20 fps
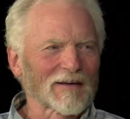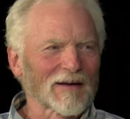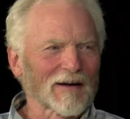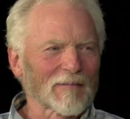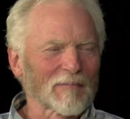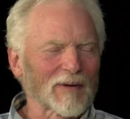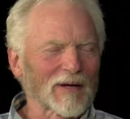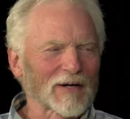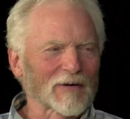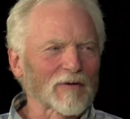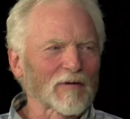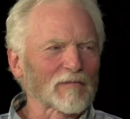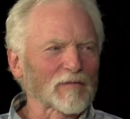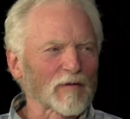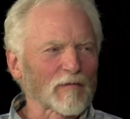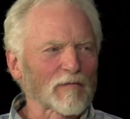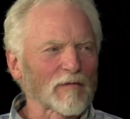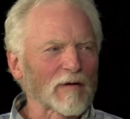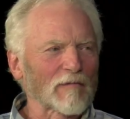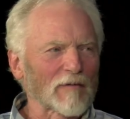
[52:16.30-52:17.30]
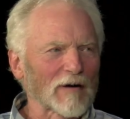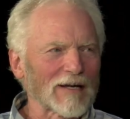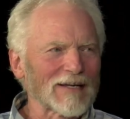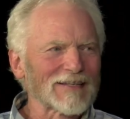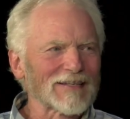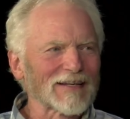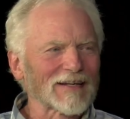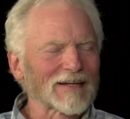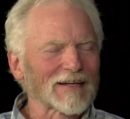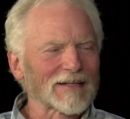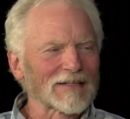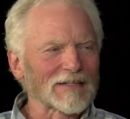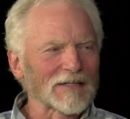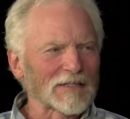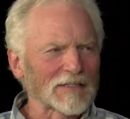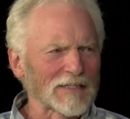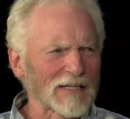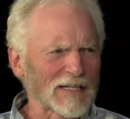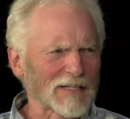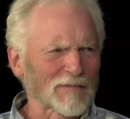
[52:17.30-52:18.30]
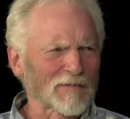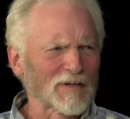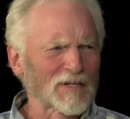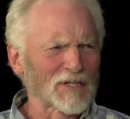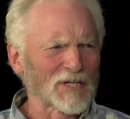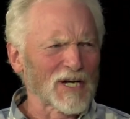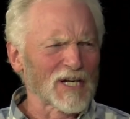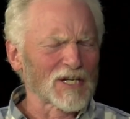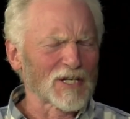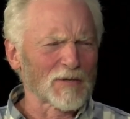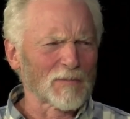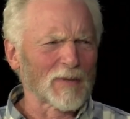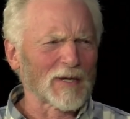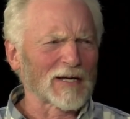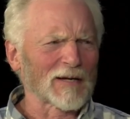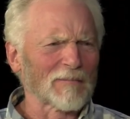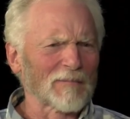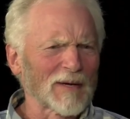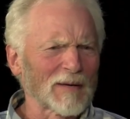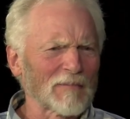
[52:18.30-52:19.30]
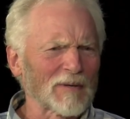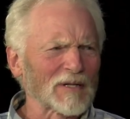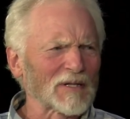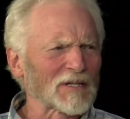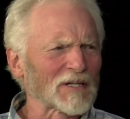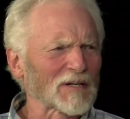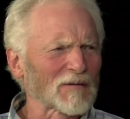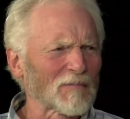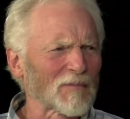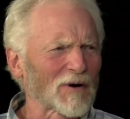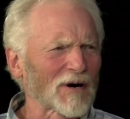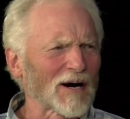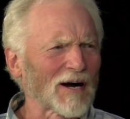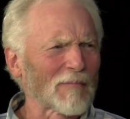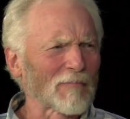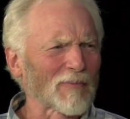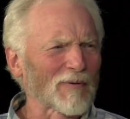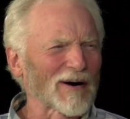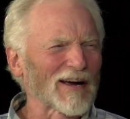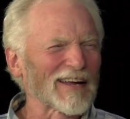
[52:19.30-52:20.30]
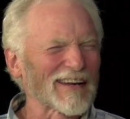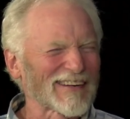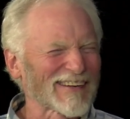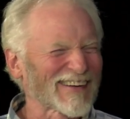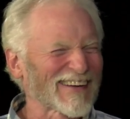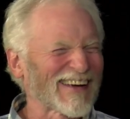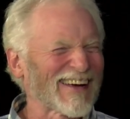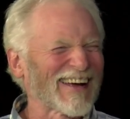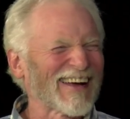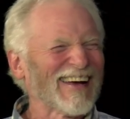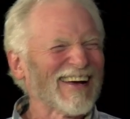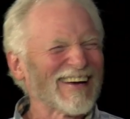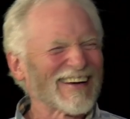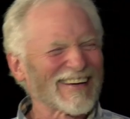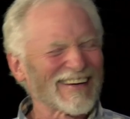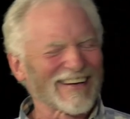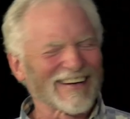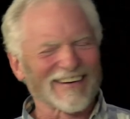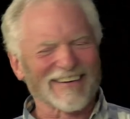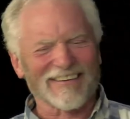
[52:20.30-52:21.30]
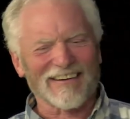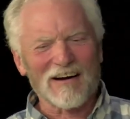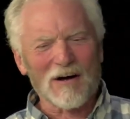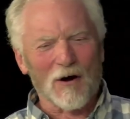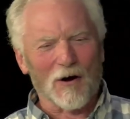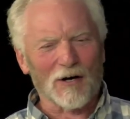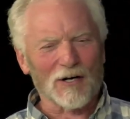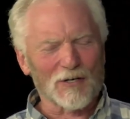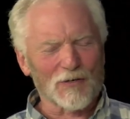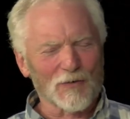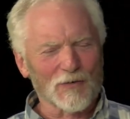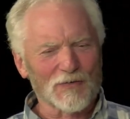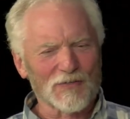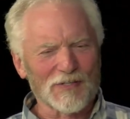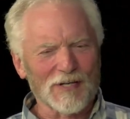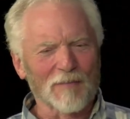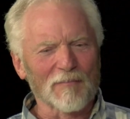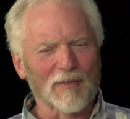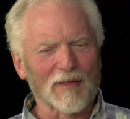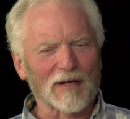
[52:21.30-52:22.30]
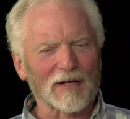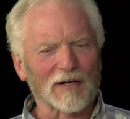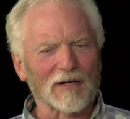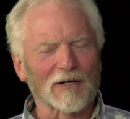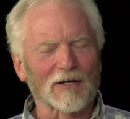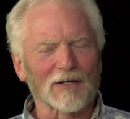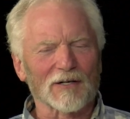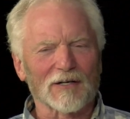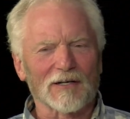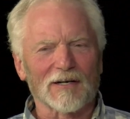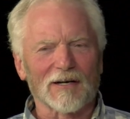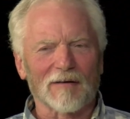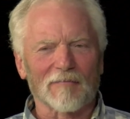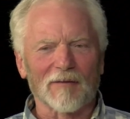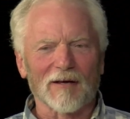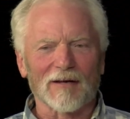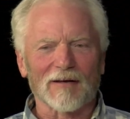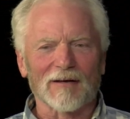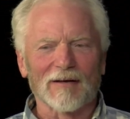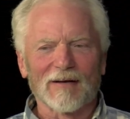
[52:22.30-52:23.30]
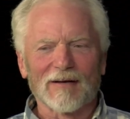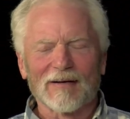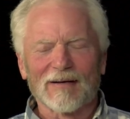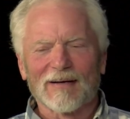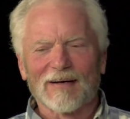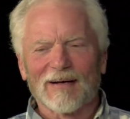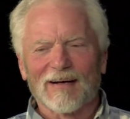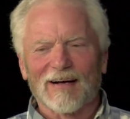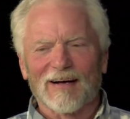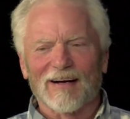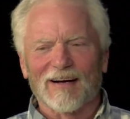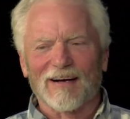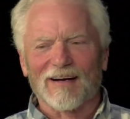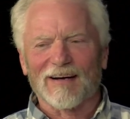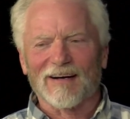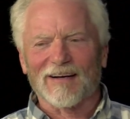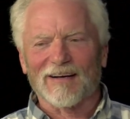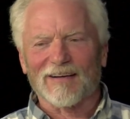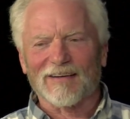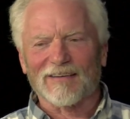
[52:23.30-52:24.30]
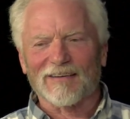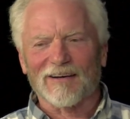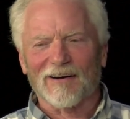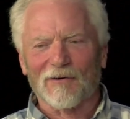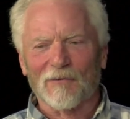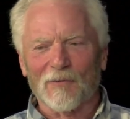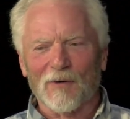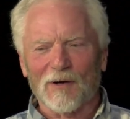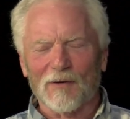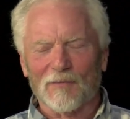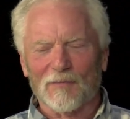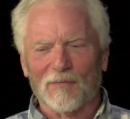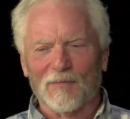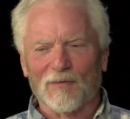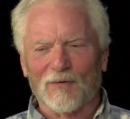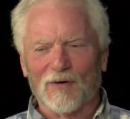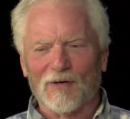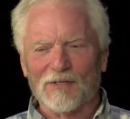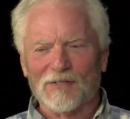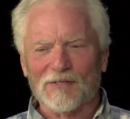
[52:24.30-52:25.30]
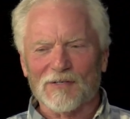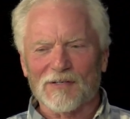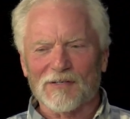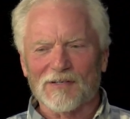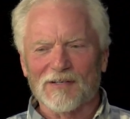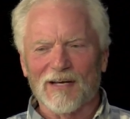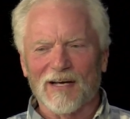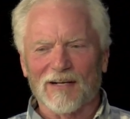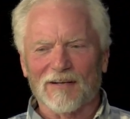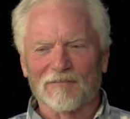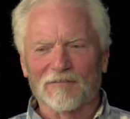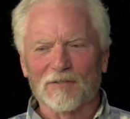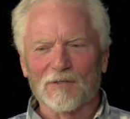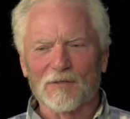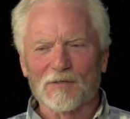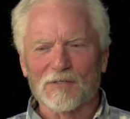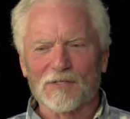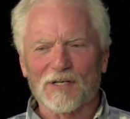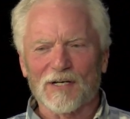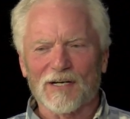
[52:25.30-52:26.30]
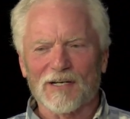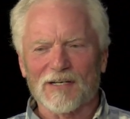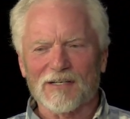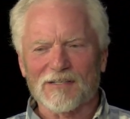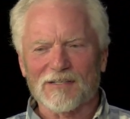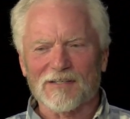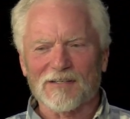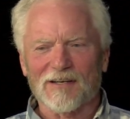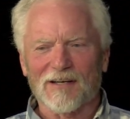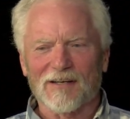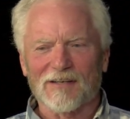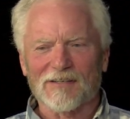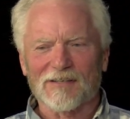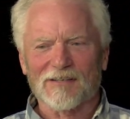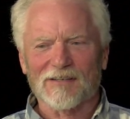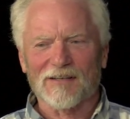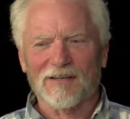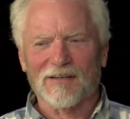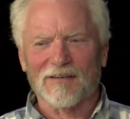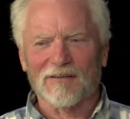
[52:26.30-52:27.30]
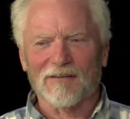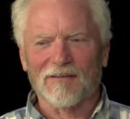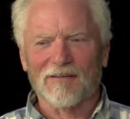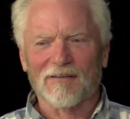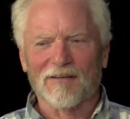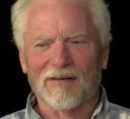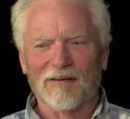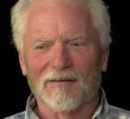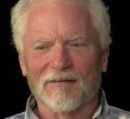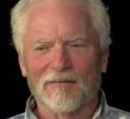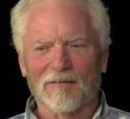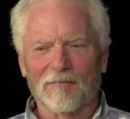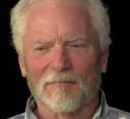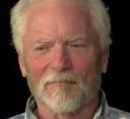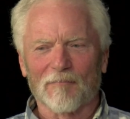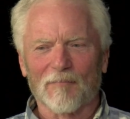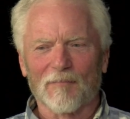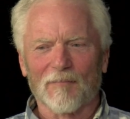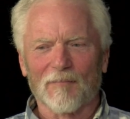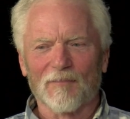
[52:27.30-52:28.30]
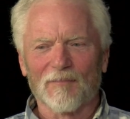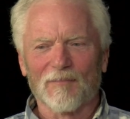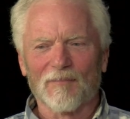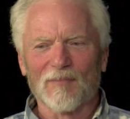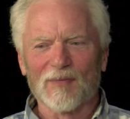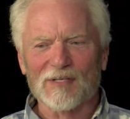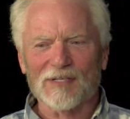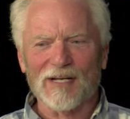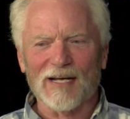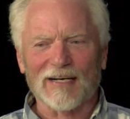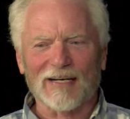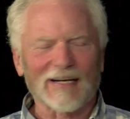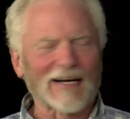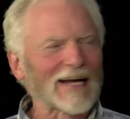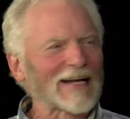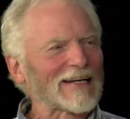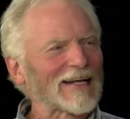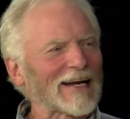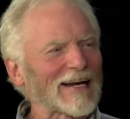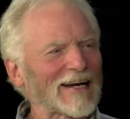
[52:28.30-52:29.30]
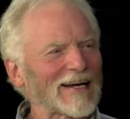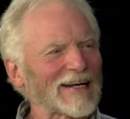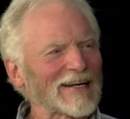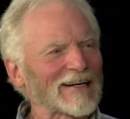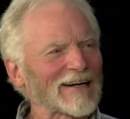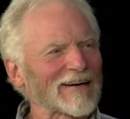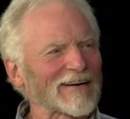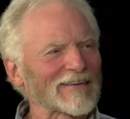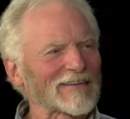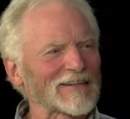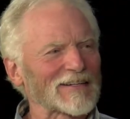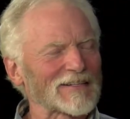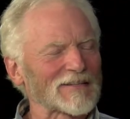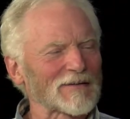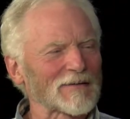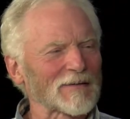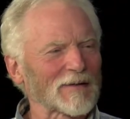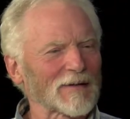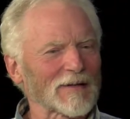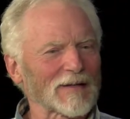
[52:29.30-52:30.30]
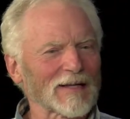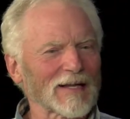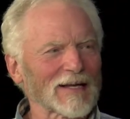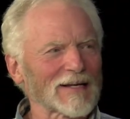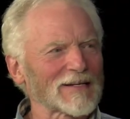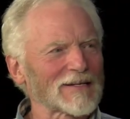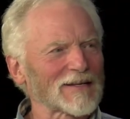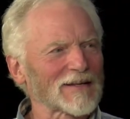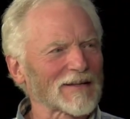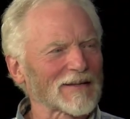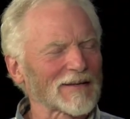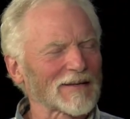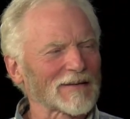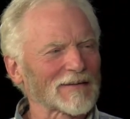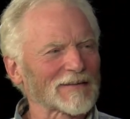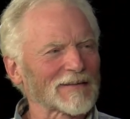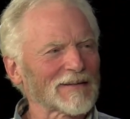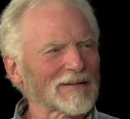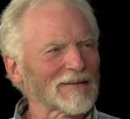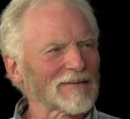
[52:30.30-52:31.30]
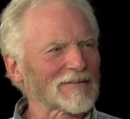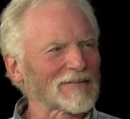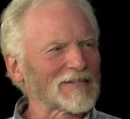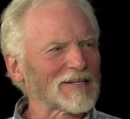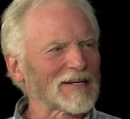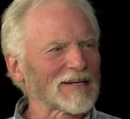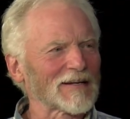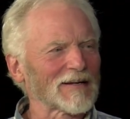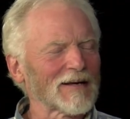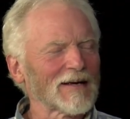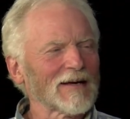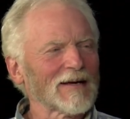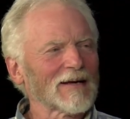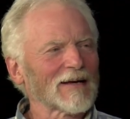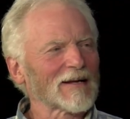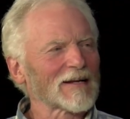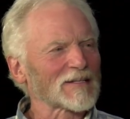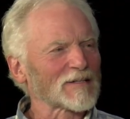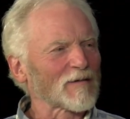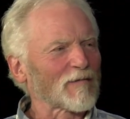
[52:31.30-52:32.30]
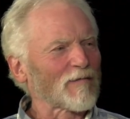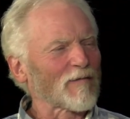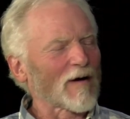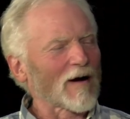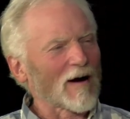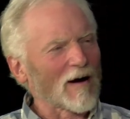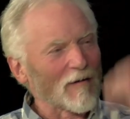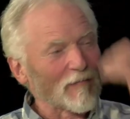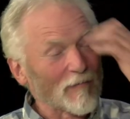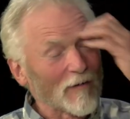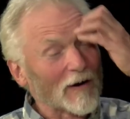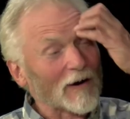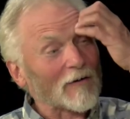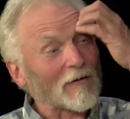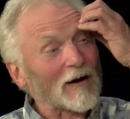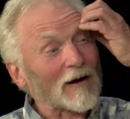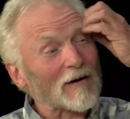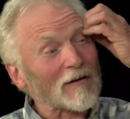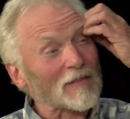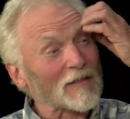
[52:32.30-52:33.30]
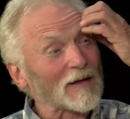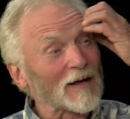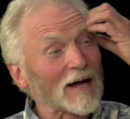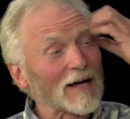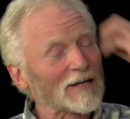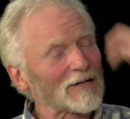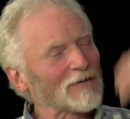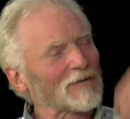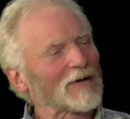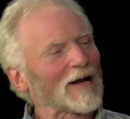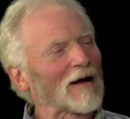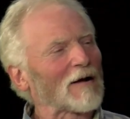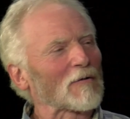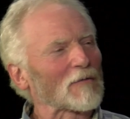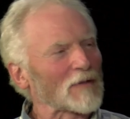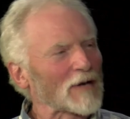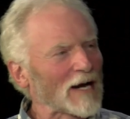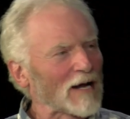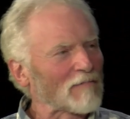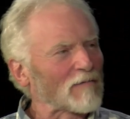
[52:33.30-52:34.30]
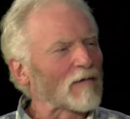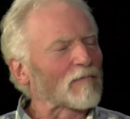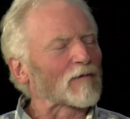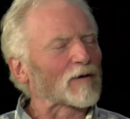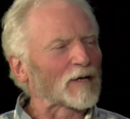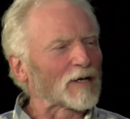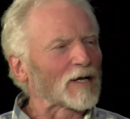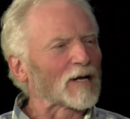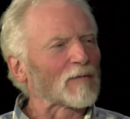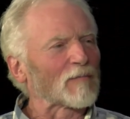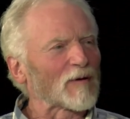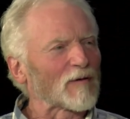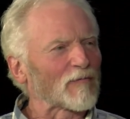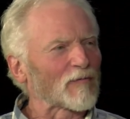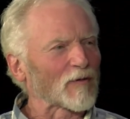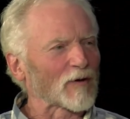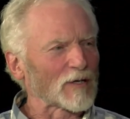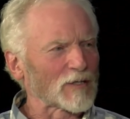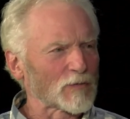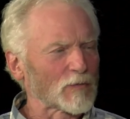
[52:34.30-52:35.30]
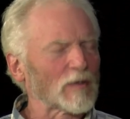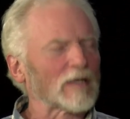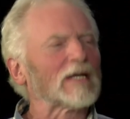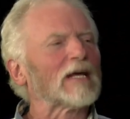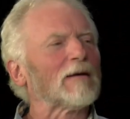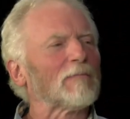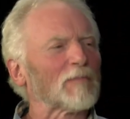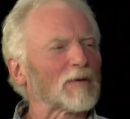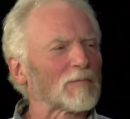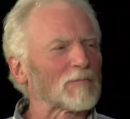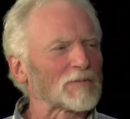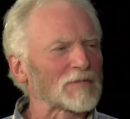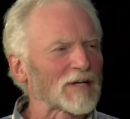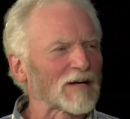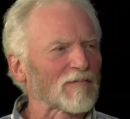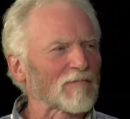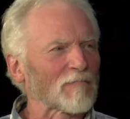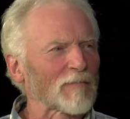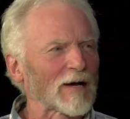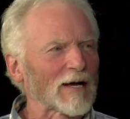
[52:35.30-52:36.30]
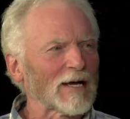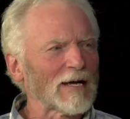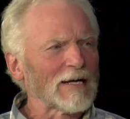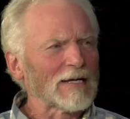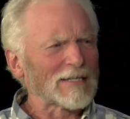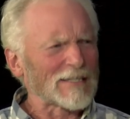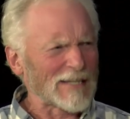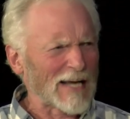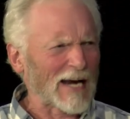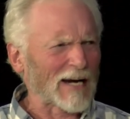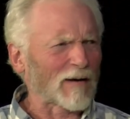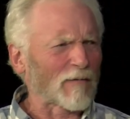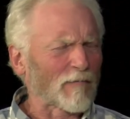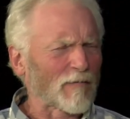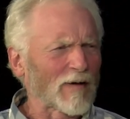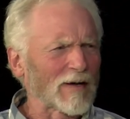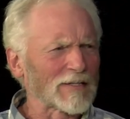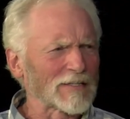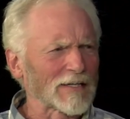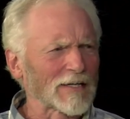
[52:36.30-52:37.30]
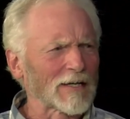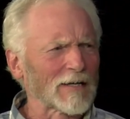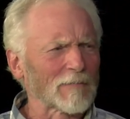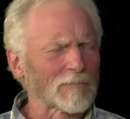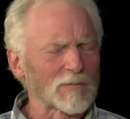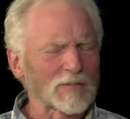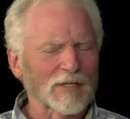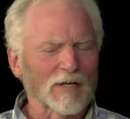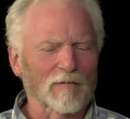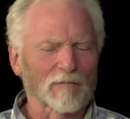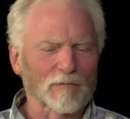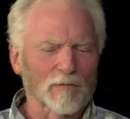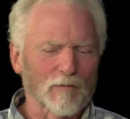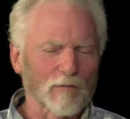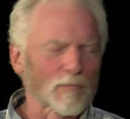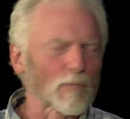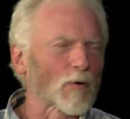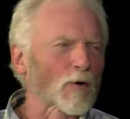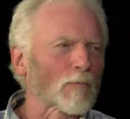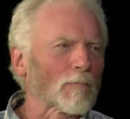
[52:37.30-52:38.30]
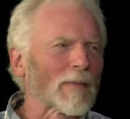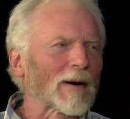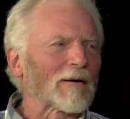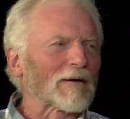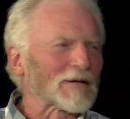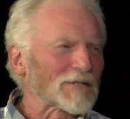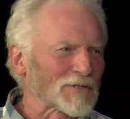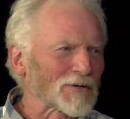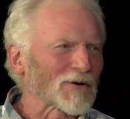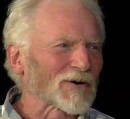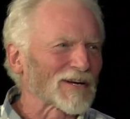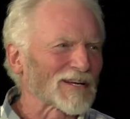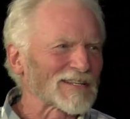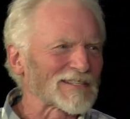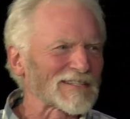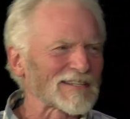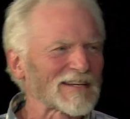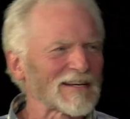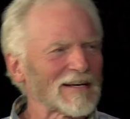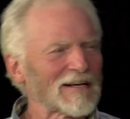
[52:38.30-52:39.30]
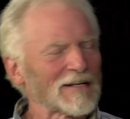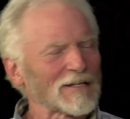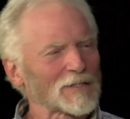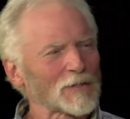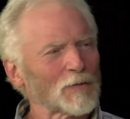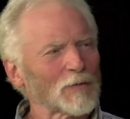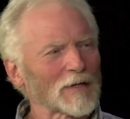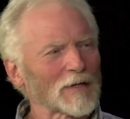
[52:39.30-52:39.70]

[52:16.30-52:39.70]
going to be a grifter forever? Is he going to successfully change and become maybe a little more upright? Mm-hmm. You know, yeah. or do something good? I mean, uh, you know, of course, the Tale of Two Cities, as the, the mm. mistaken identity characters led to the guillotine, mm-hmm. is a mm-hmm. far, far greater thing I do now than I've ever done before. He's redeemed himself by sacrificing yeah. himself to the more meritorious yeah.